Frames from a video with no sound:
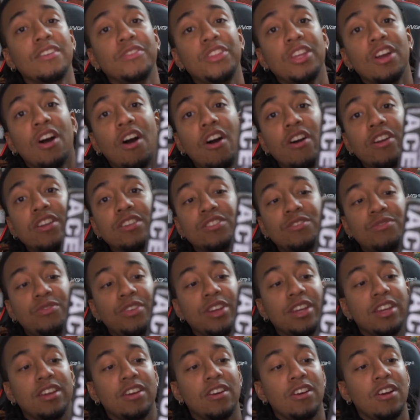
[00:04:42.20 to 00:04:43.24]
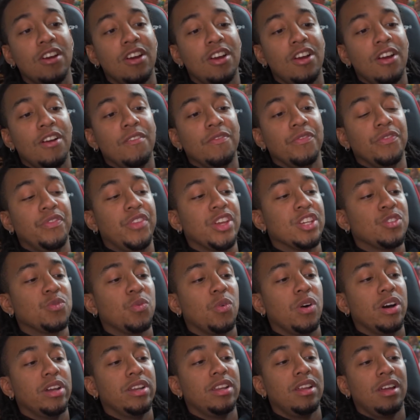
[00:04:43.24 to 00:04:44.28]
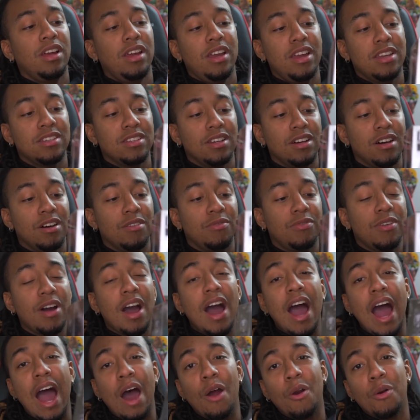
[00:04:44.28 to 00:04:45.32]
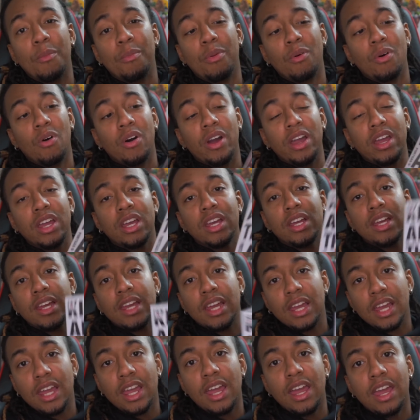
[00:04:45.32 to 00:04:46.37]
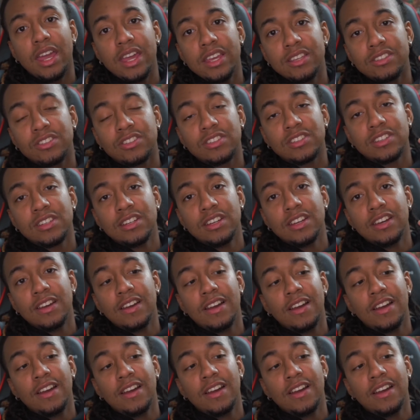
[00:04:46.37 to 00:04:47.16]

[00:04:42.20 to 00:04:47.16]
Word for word: of the Artist figure. This one is of our boy Ace.